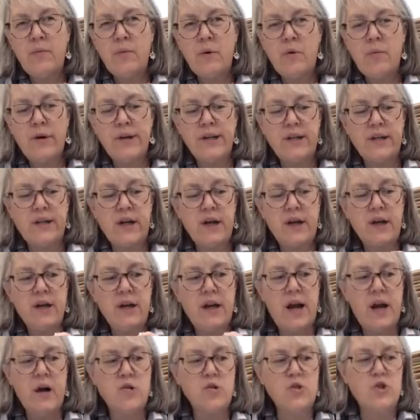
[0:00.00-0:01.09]
We're going to cut
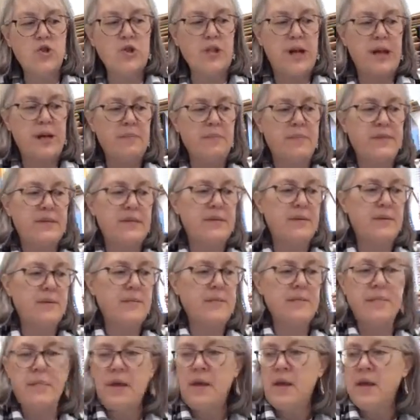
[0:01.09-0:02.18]
our shapes.
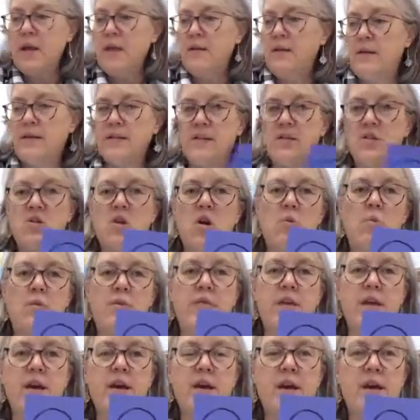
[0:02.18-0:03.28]
Let's start with
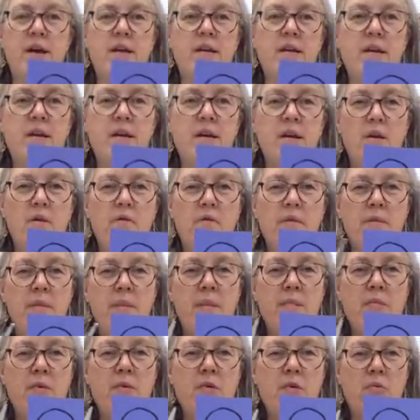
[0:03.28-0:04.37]
the head.
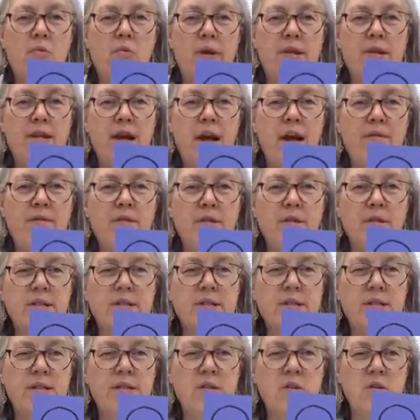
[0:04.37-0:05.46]
Remember, you're going to have your
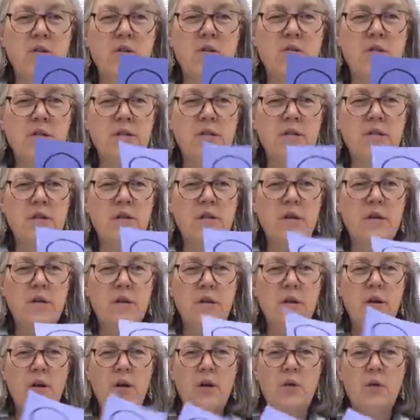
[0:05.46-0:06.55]
scissors.
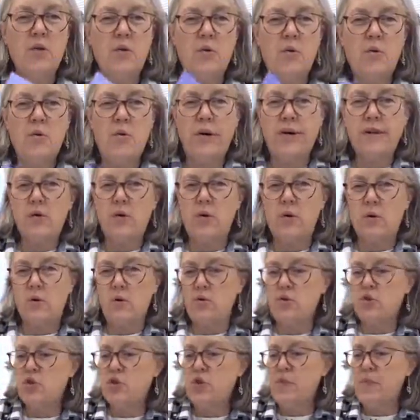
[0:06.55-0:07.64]
You're going to
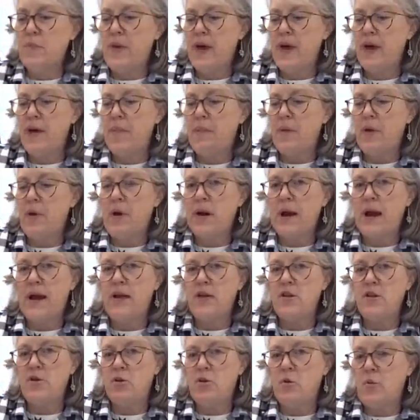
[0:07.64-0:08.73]
hold your paper,
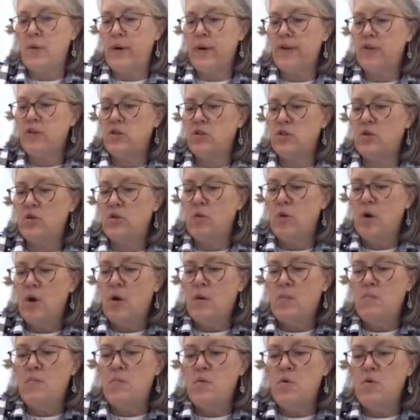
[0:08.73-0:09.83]
and you're going to
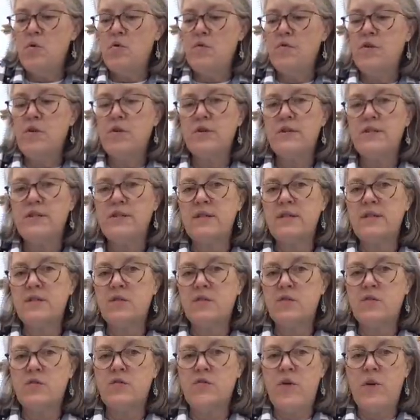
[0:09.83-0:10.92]
move your
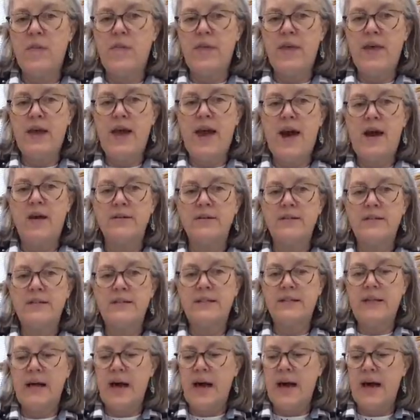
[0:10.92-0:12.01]
scissors from the
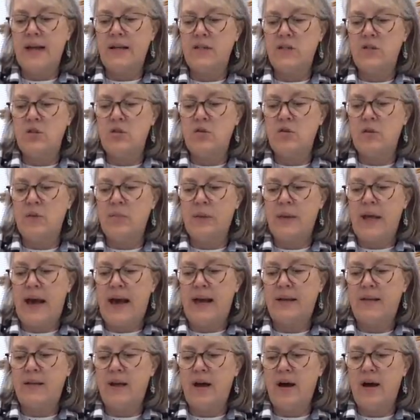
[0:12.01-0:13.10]
outside to the
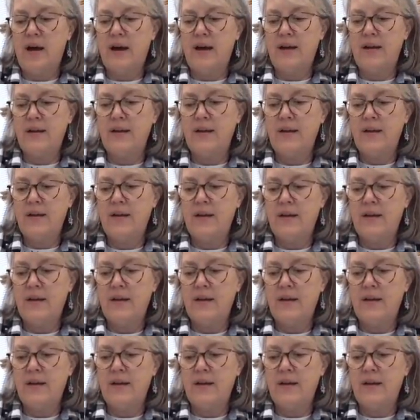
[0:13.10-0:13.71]
black line.